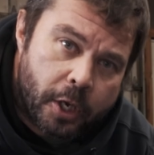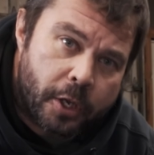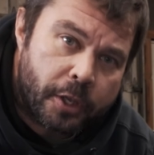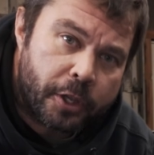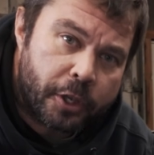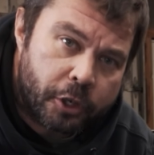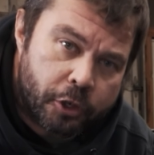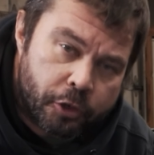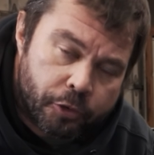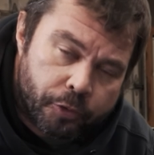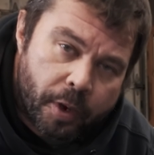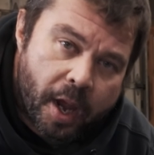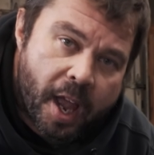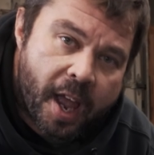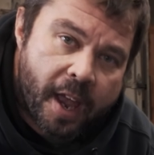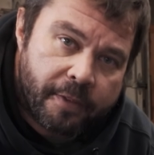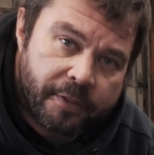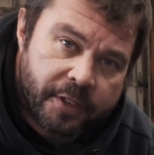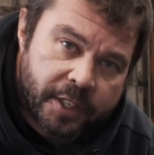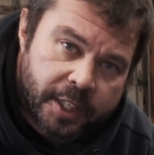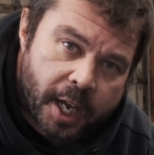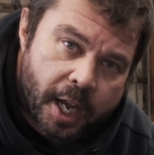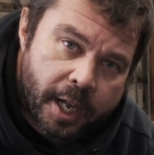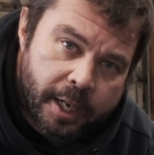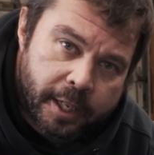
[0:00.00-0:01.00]
on the drive
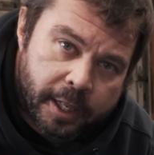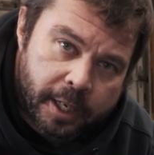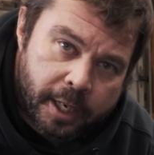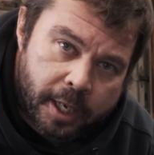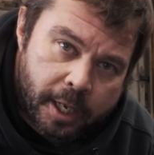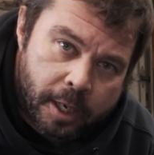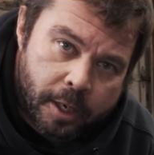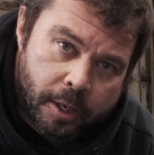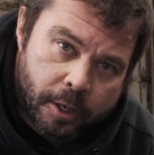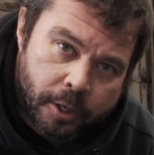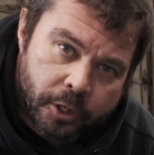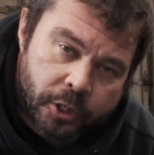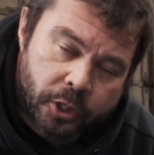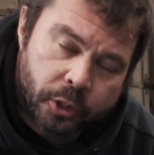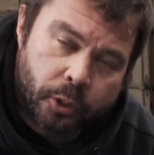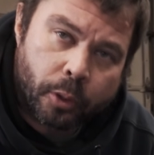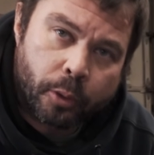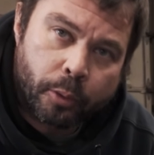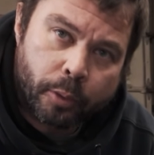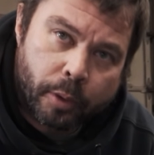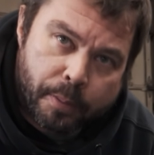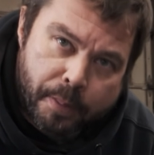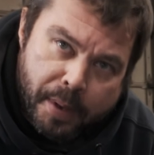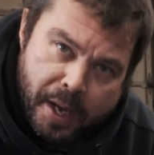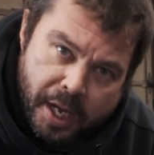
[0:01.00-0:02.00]
side of the gear so it
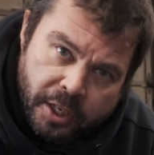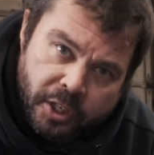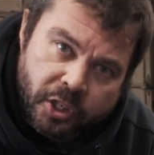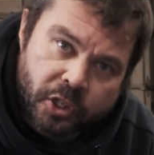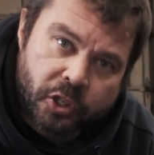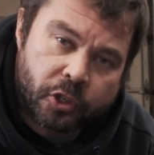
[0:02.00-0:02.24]
remains